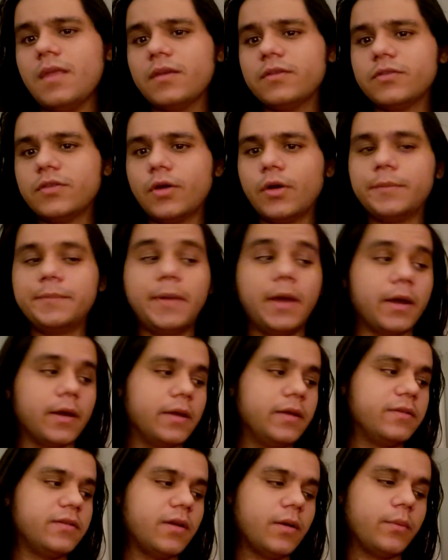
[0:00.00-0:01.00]
So I'm not,
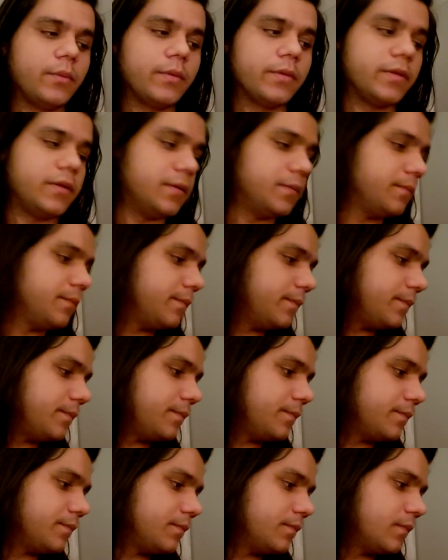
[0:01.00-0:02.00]
it's not worth it.
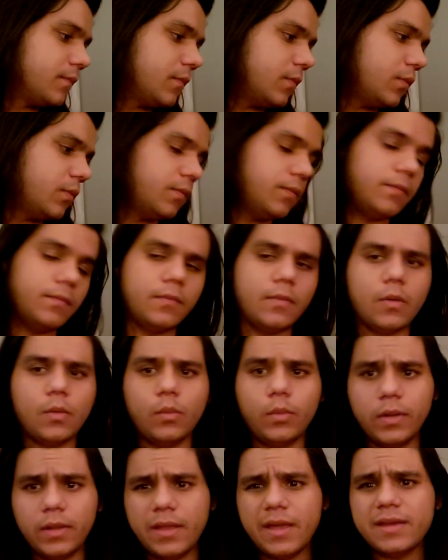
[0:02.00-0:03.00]
Will